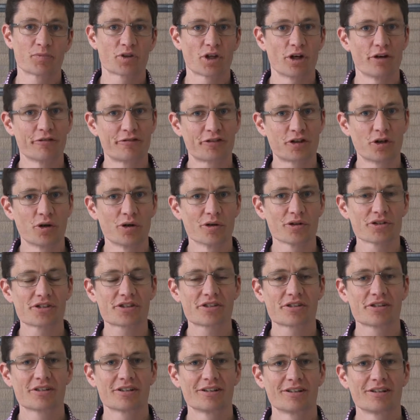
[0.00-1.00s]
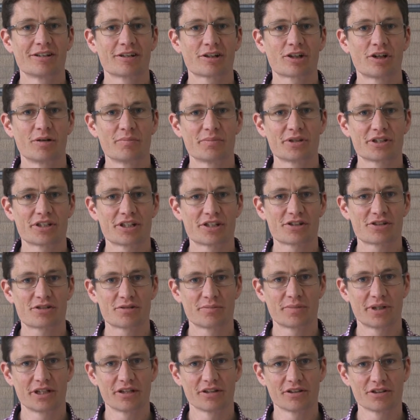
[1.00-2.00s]
Of course, computational
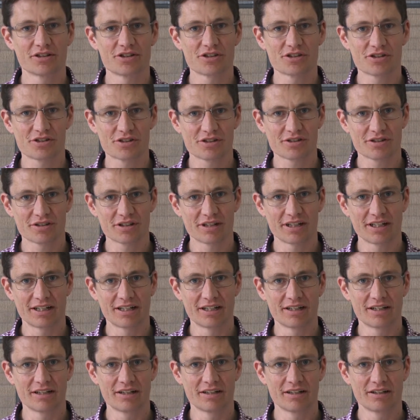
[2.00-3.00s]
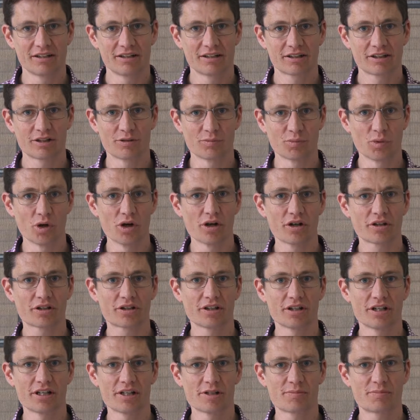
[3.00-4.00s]
biologists can work
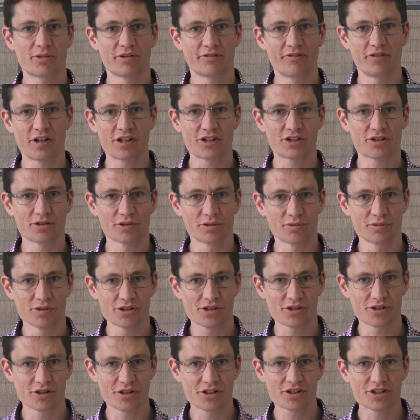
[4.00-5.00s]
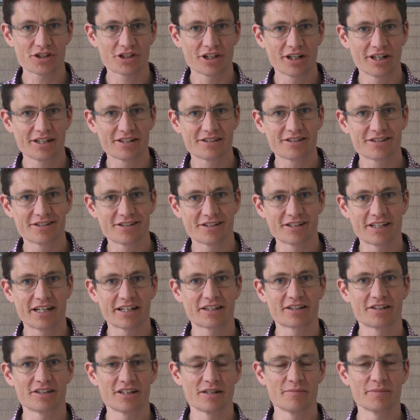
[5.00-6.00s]
as professional research scientists and
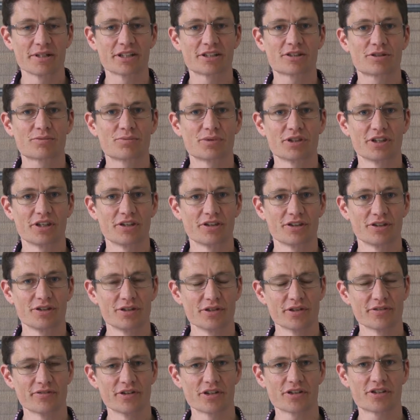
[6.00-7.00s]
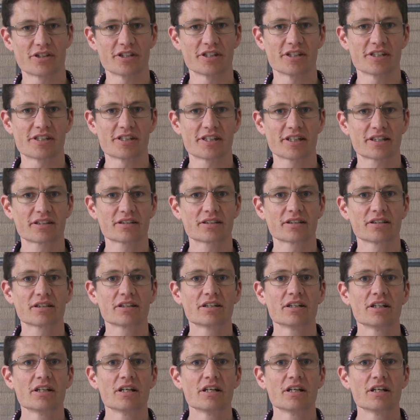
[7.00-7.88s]
academics within the university sector.